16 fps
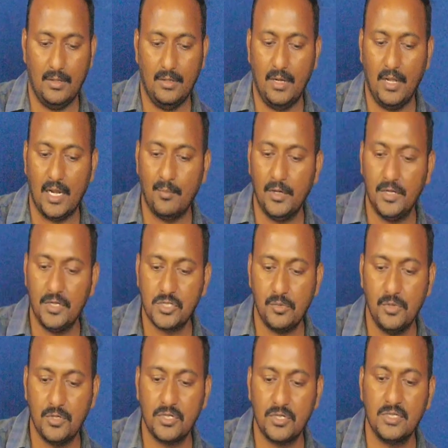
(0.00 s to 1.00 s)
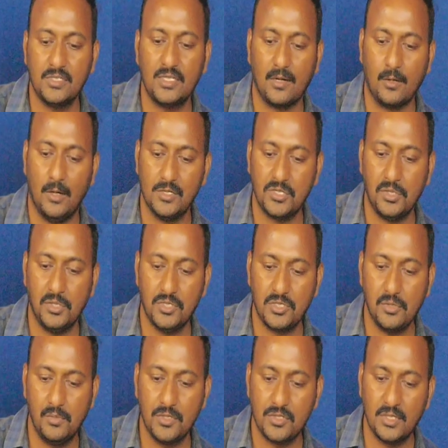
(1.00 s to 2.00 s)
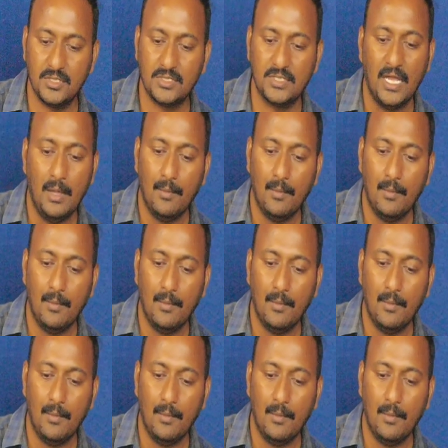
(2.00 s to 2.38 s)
normal distributions or Gaussian distributions,